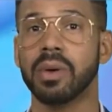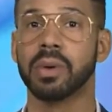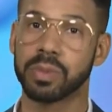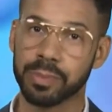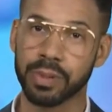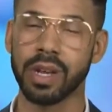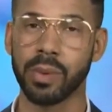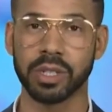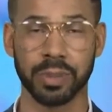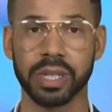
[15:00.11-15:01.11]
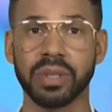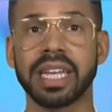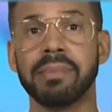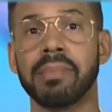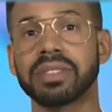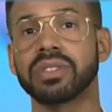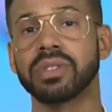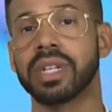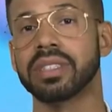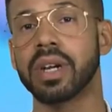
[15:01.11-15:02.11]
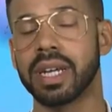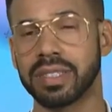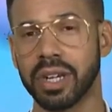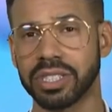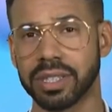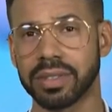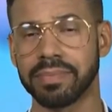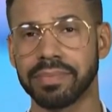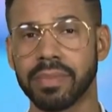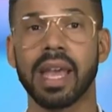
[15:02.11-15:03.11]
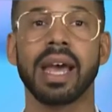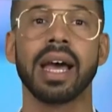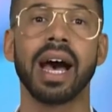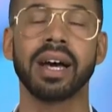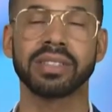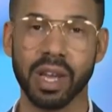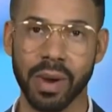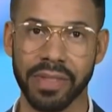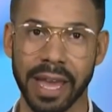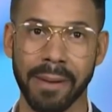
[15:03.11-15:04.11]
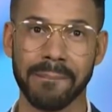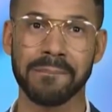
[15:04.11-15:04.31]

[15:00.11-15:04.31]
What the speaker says: was produced in muscles exertion. I'll tell you one thing.